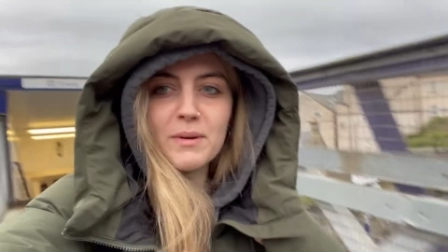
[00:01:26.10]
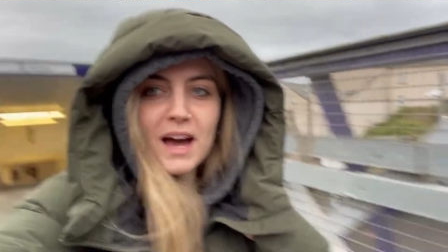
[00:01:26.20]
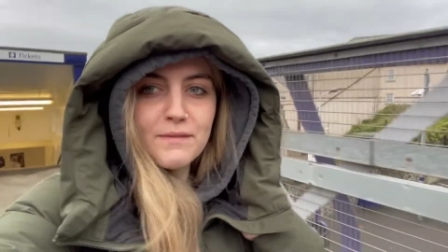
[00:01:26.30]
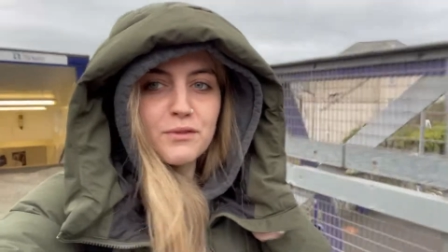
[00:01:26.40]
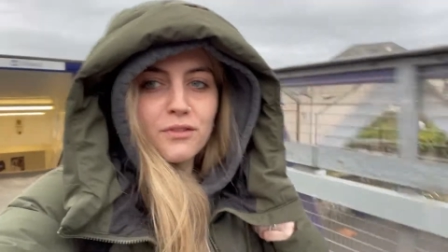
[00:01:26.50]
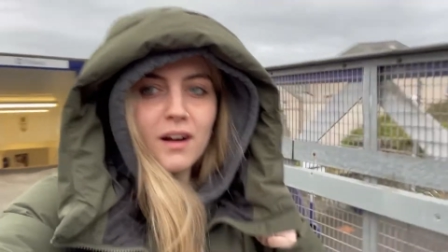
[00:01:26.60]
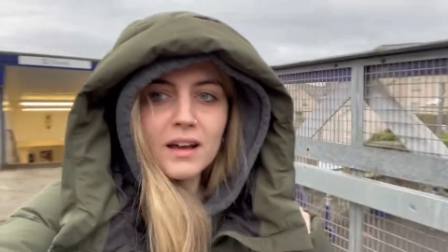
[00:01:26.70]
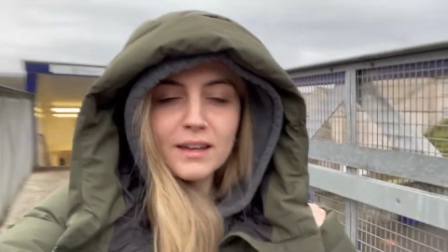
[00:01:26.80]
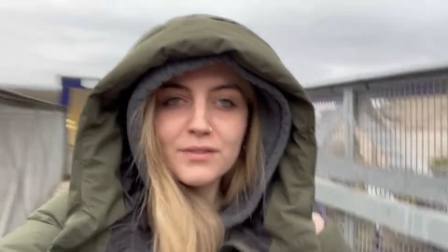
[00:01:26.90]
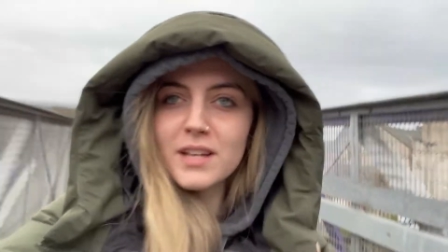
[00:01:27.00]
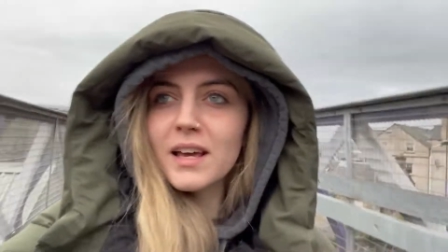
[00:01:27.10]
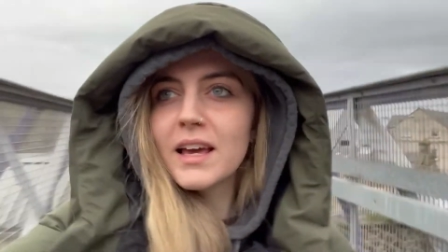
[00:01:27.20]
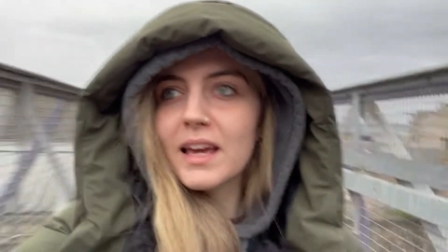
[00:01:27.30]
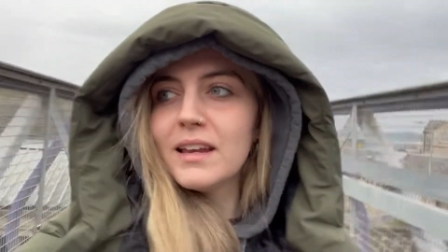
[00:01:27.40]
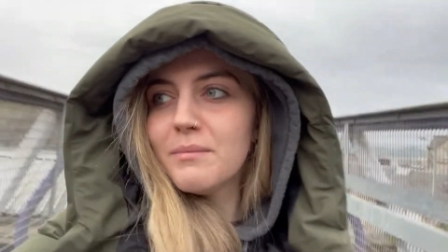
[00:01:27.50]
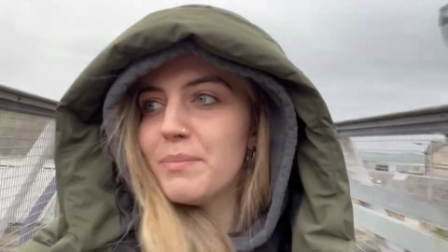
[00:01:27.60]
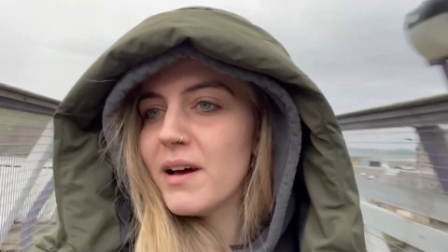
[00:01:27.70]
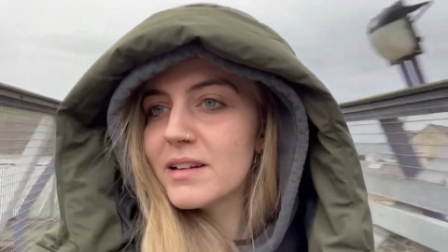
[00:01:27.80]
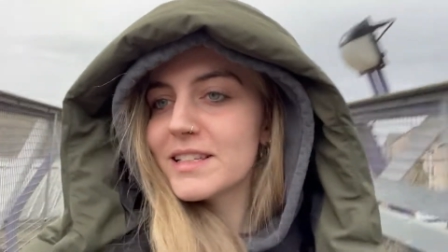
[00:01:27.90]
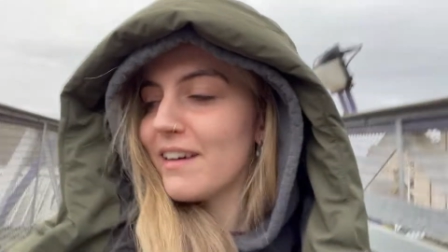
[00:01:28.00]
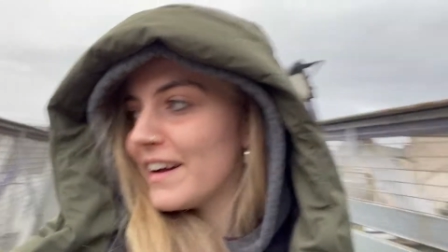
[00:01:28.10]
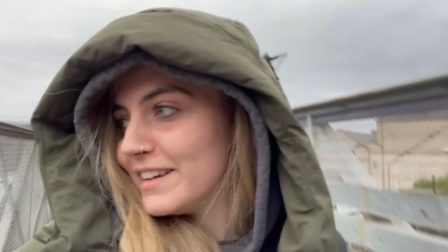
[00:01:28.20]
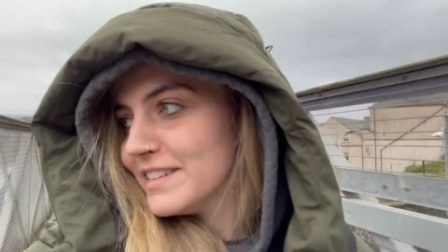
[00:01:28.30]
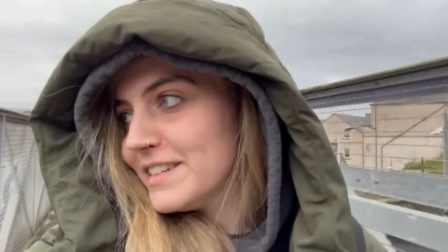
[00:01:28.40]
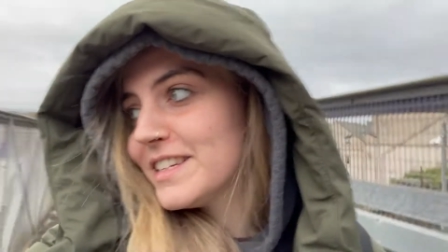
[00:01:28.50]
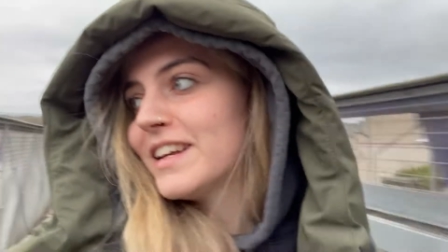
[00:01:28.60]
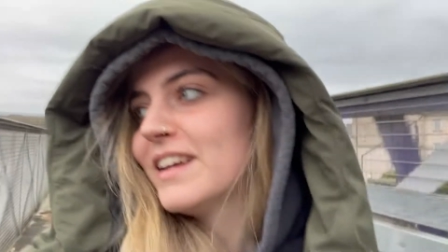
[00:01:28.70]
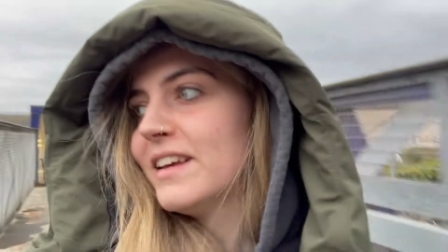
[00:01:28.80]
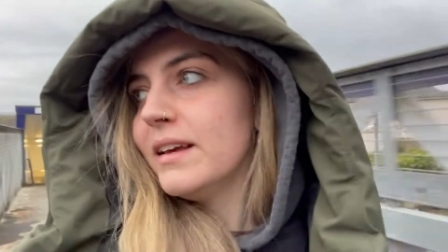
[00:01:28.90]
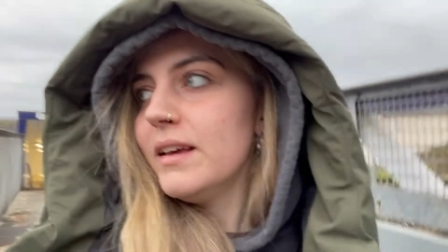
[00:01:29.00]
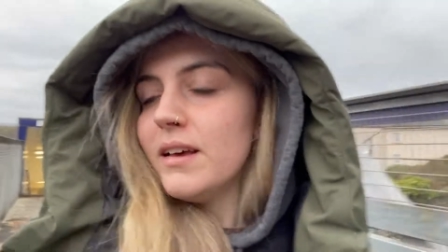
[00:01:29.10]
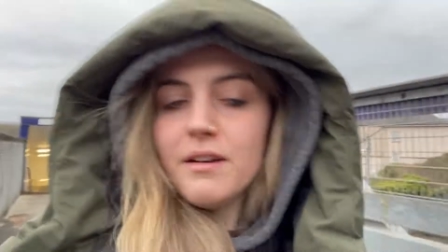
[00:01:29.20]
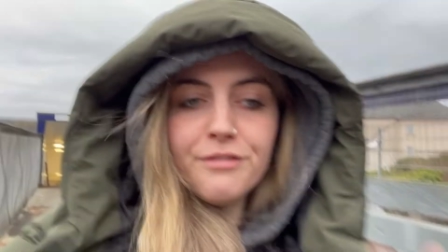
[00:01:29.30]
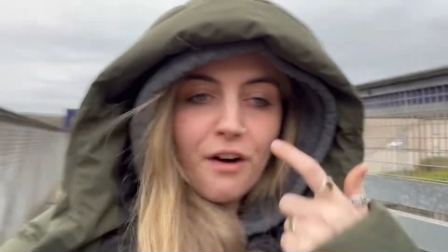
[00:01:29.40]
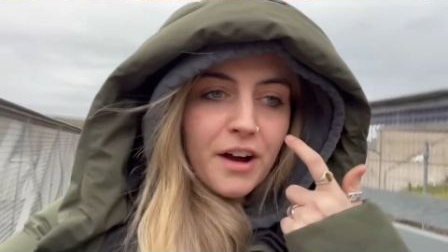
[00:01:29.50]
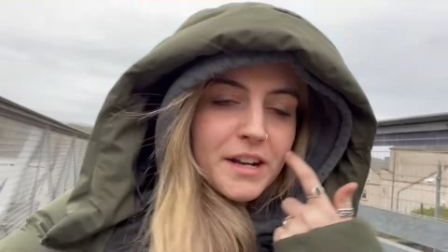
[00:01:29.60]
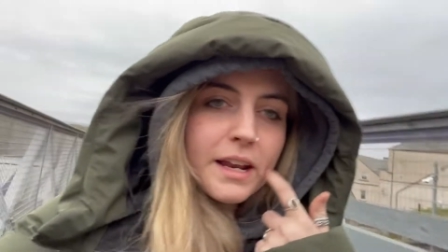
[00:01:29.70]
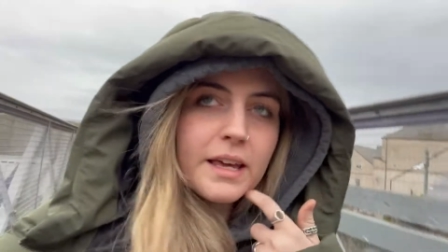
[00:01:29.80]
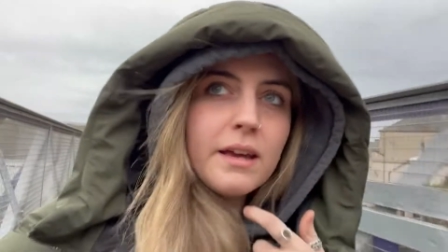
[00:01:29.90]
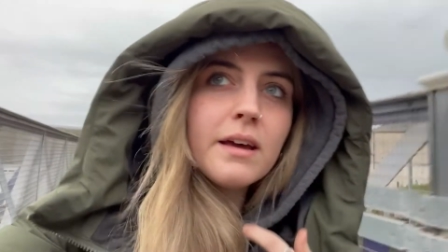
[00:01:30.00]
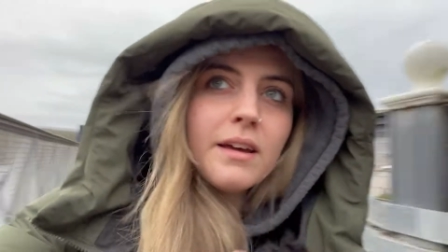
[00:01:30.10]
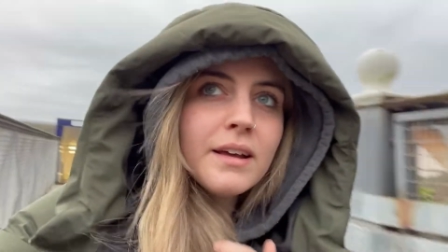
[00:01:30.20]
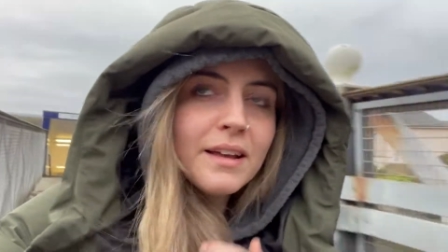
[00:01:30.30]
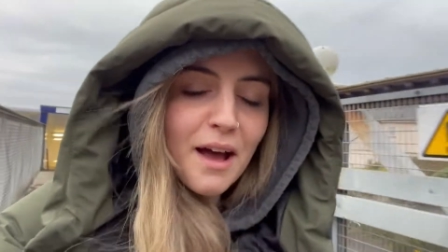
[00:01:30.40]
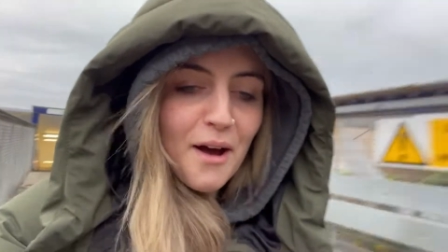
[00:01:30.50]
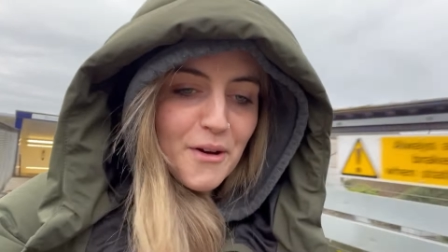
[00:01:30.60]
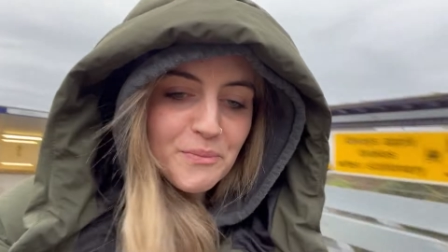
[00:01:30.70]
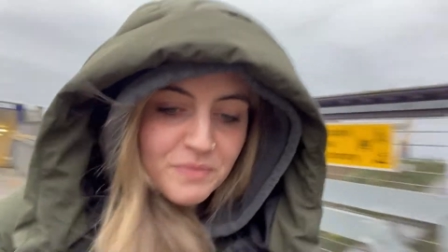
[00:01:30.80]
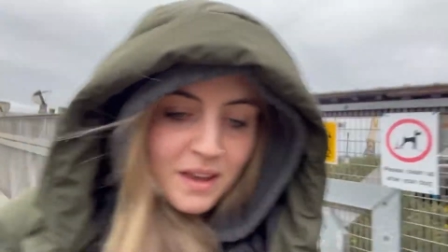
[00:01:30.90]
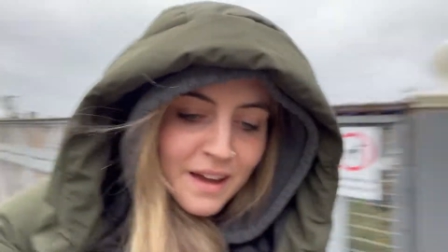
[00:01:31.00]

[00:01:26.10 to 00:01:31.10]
we have arrived in Burntisland, finally. Um,